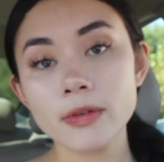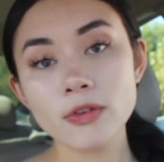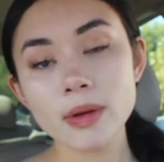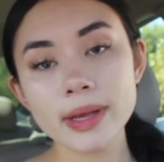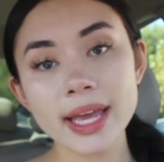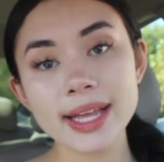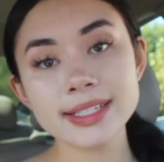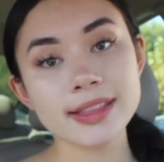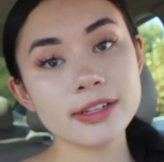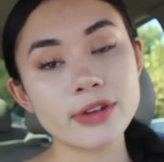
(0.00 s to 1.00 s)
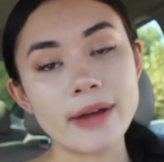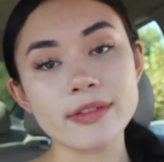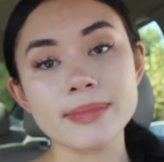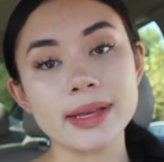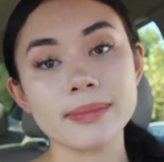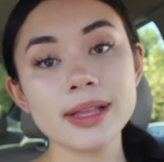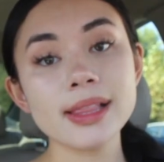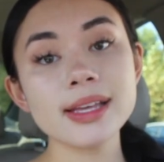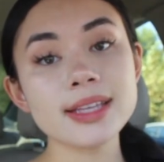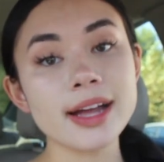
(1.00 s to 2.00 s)
Before we get into the Dry With Me and
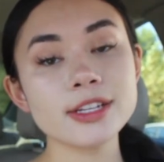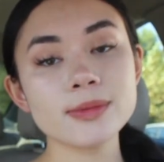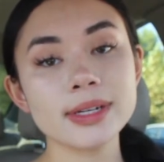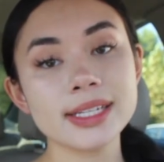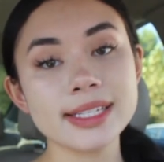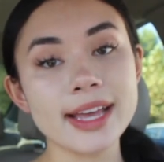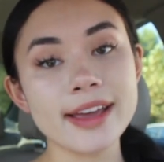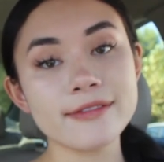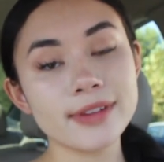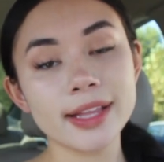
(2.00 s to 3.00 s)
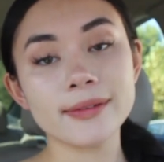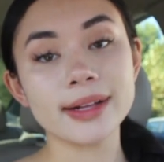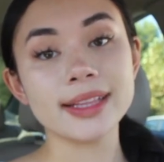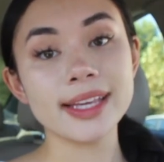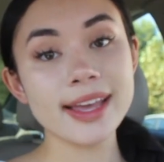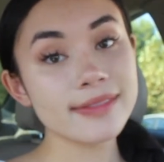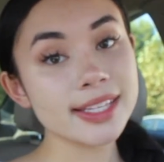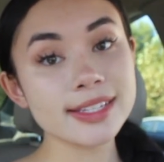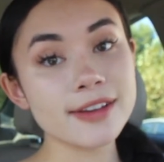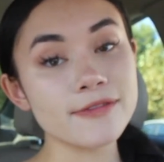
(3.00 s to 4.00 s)
playlist, I just wanted to say really quickly, if
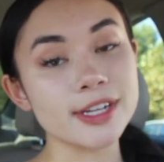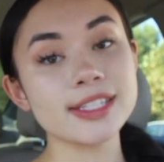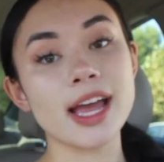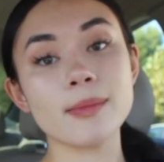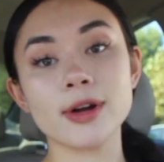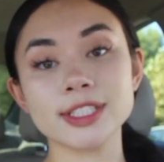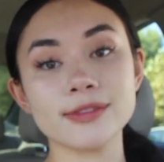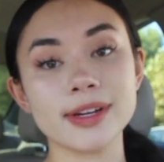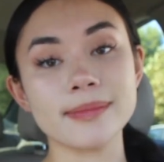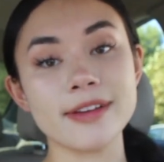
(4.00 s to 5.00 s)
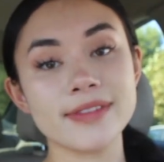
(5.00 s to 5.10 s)
this is your first time watching one of my